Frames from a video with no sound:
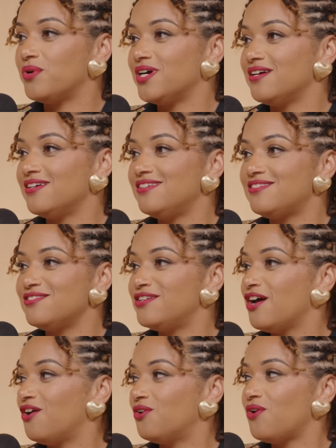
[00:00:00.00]
was, you
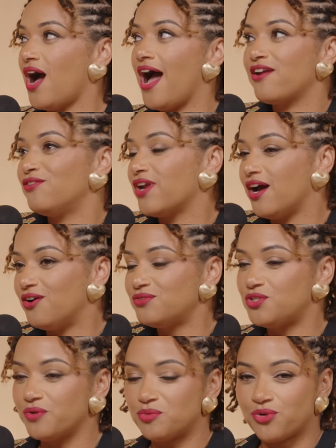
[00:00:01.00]
know, I don't know,
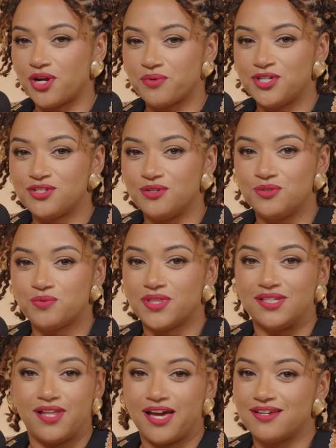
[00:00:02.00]
doing Broadway shows with
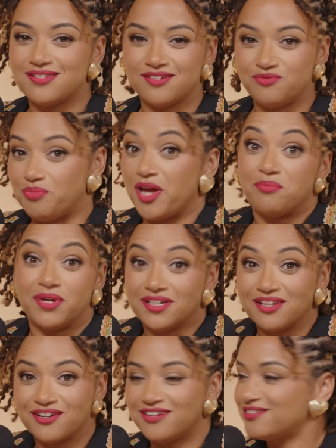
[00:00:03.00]
the likes of Bette
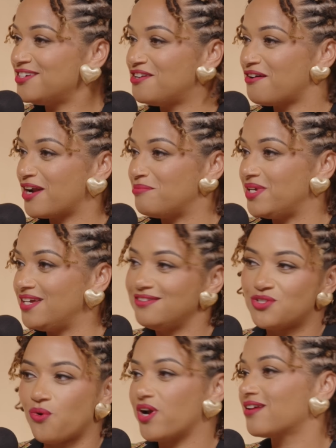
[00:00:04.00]
Midler, you know what I
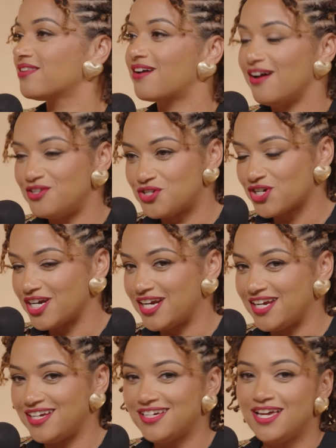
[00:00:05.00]
mean? Touring the
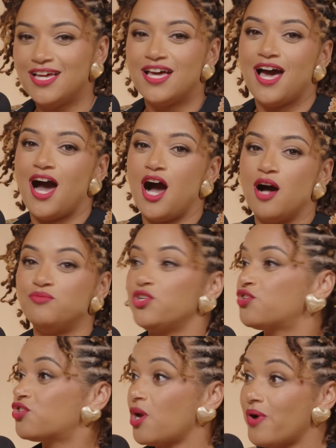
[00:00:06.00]
country.
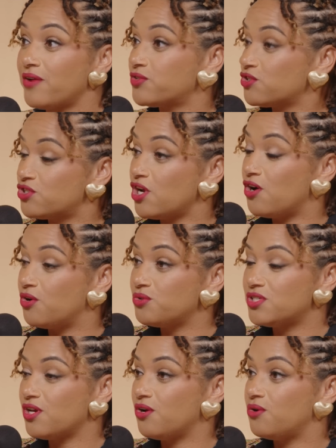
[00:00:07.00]
Just show after show.
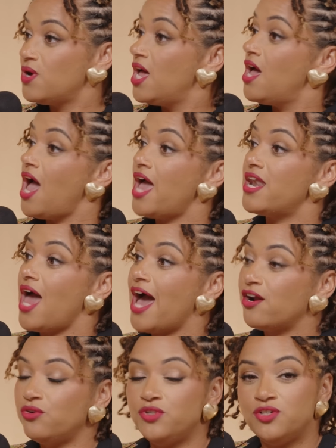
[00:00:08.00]
So, and
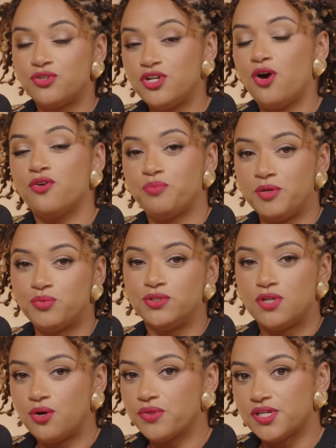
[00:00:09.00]
I don't know if people
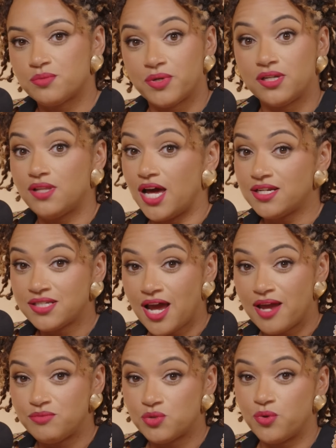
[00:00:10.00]
know this, but a lot of
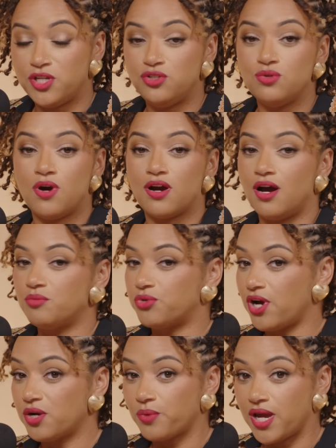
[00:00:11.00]
times when you are on
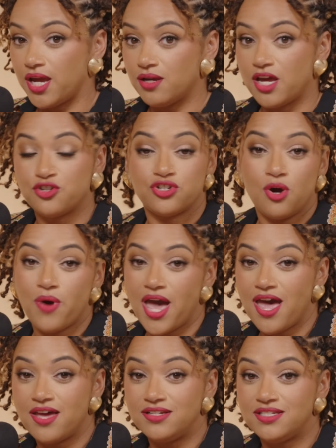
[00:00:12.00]
Broadway, a show
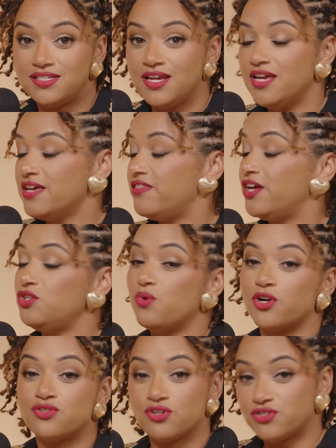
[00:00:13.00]
ends, then you
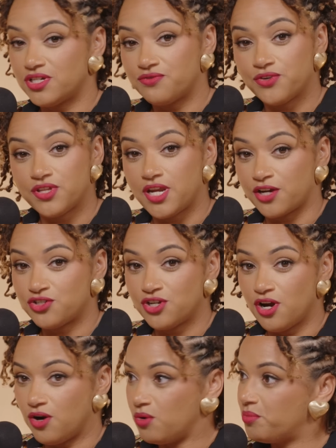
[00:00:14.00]
are searching for the next
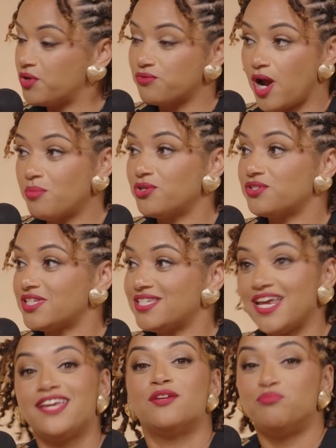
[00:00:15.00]
show. But Robert stayed